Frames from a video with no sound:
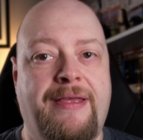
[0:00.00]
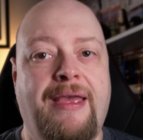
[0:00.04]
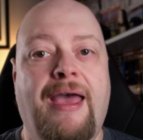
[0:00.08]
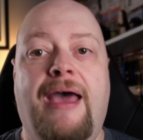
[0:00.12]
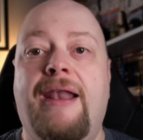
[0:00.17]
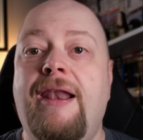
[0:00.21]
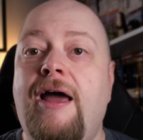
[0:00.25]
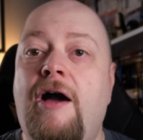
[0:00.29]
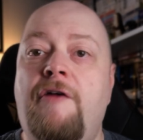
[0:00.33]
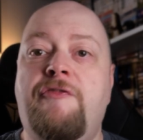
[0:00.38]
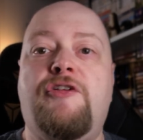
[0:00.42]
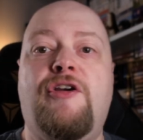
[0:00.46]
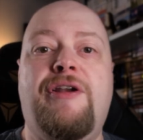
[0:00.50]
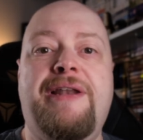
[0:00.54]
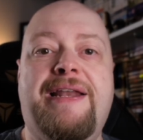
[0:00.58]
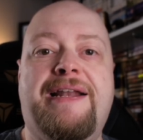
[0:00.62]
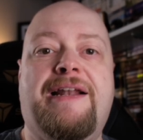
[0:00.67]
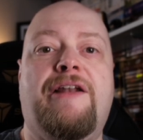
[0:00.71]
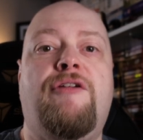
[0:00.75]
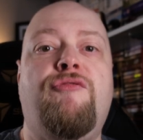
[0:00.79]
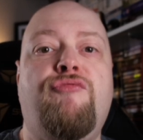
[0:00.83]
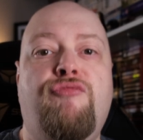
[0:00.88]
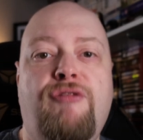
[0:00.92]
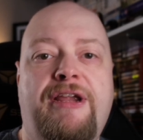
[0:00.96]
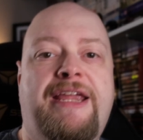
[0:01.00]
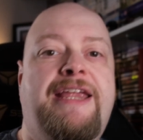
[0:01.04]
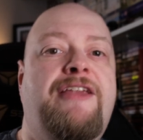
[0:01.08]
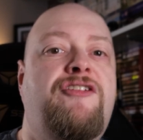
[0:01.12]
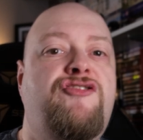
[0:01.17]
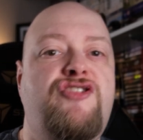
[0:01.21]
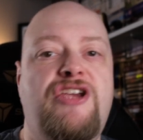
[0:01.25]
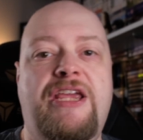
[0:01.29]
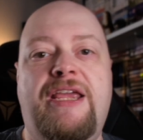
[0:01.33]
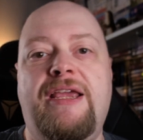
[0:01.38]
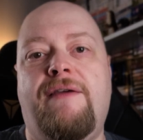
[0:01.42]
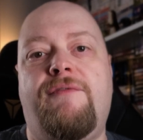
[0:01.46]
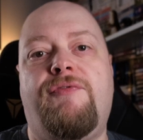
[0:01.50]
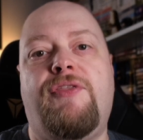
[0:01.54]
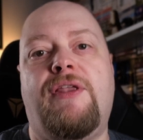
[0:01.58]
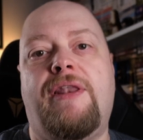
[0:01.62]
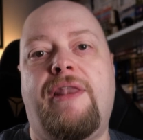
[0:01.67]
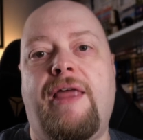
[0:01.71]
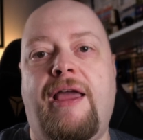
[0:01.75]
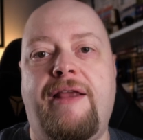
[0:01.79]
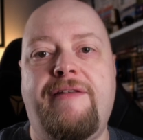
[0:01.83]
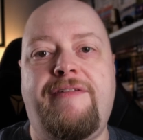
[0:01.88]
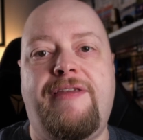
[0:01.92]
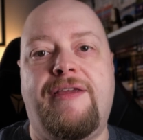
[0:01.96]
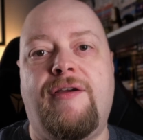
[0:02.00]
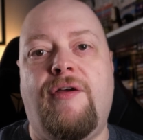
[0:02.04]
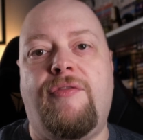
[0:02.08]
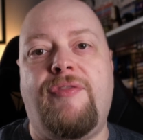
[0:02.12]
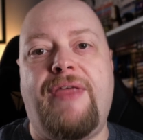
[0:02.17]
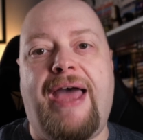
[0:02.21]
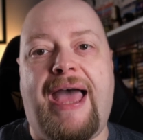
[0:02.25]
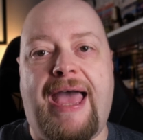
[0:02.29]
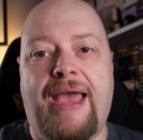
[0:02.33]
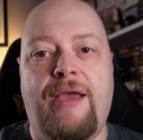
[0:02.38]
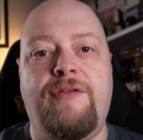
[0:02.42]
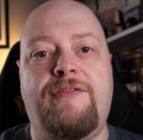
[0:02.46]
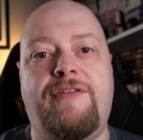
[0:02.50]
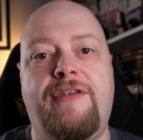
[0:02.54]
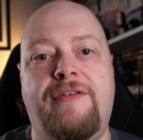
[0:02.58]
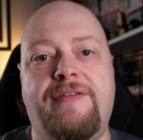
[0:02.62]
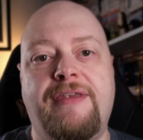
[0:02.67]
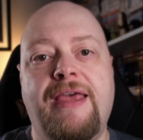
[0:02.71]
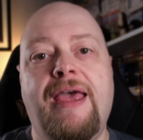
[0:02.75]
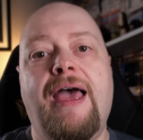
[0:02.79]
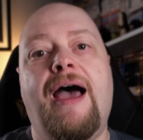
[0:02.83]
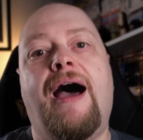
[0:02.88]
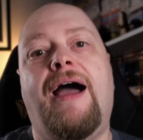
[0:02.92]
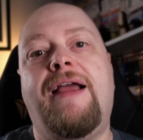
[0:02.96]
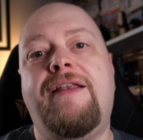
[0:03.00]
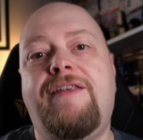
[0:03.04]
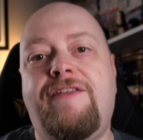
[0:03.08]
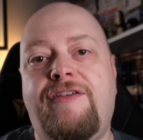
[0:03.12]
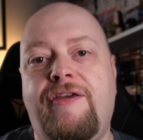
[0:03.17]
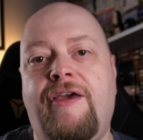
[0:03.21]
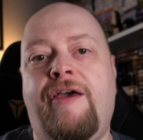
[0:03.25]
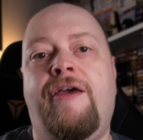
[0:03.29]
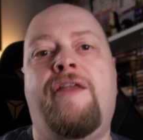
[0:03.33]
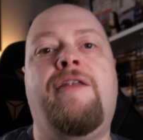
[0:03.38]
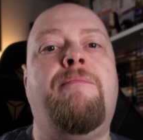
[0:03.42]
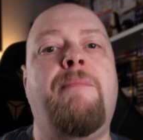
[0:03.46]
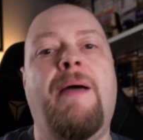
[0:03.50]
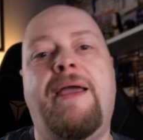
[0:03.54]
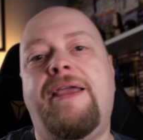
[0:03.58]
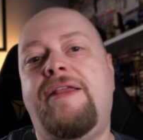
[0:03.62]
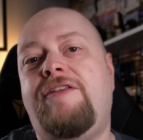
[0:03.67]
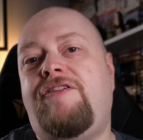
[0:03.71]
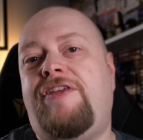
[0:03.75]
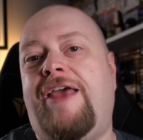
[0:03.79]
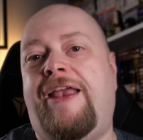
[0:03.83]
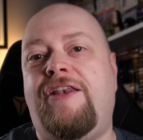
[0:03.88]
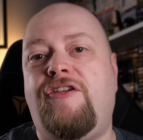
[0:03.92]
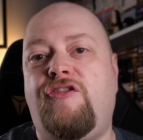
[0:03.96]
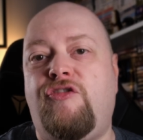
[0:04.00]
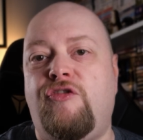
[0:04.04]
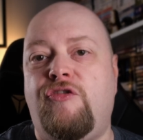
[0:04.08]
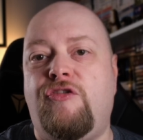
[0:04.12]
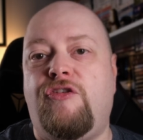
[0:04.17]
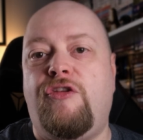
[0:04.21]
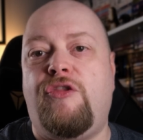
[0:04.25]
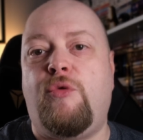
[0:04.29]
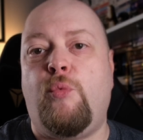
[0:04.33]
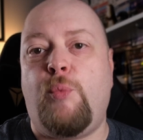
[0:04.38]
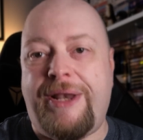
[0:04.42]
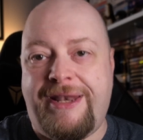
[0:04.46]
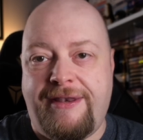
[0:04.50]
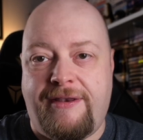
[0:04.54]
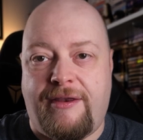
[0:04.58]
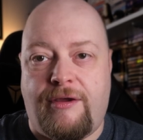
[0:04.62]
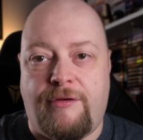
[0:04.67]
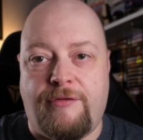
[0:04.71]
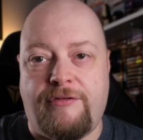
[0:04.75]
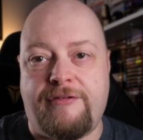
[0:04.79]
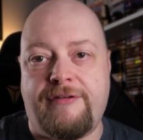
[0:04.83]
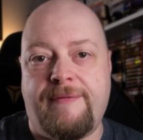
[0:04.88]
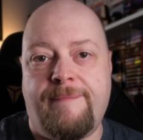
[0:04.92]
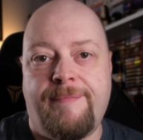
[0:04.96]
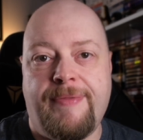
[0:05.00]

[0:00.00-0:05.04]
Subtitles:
And after a little rejig of the lighting on the houses, I turned my attention to the windows.